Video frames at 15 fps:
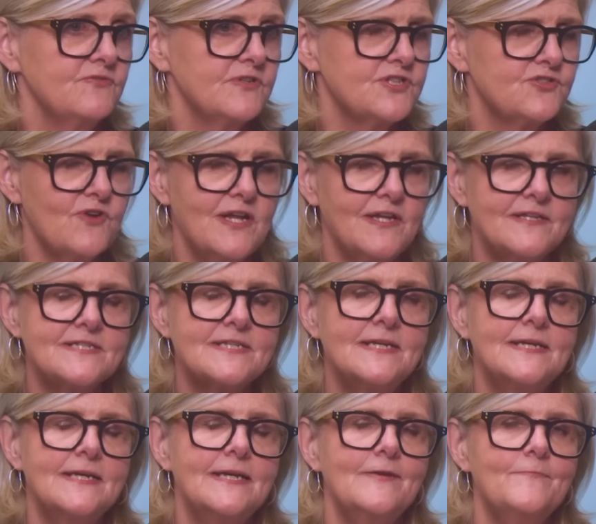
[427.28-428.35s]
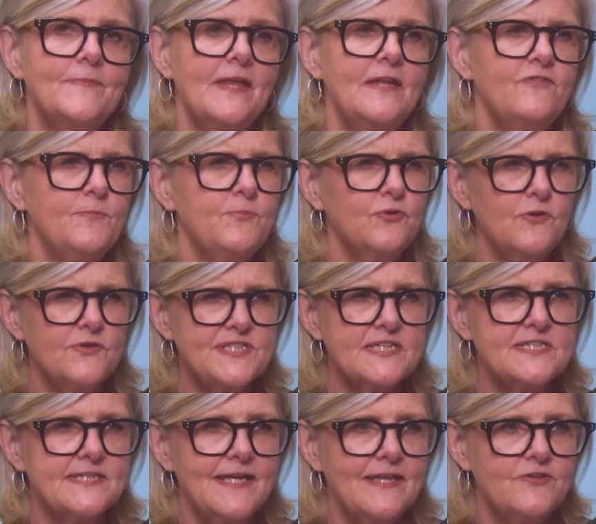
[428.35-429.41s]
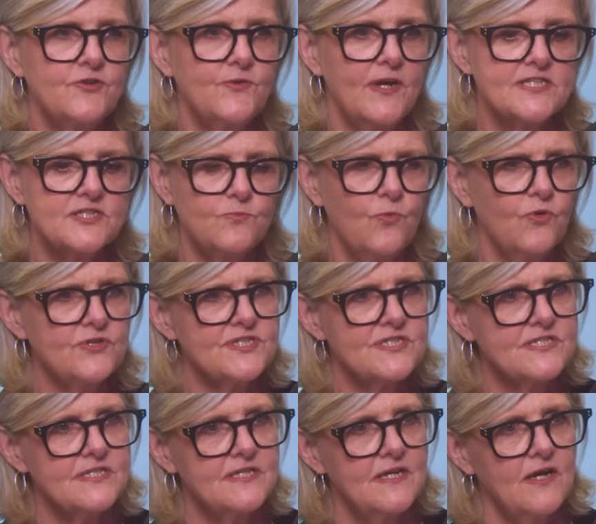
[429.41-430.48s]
and Australians. And if you put all those things together and you ask what's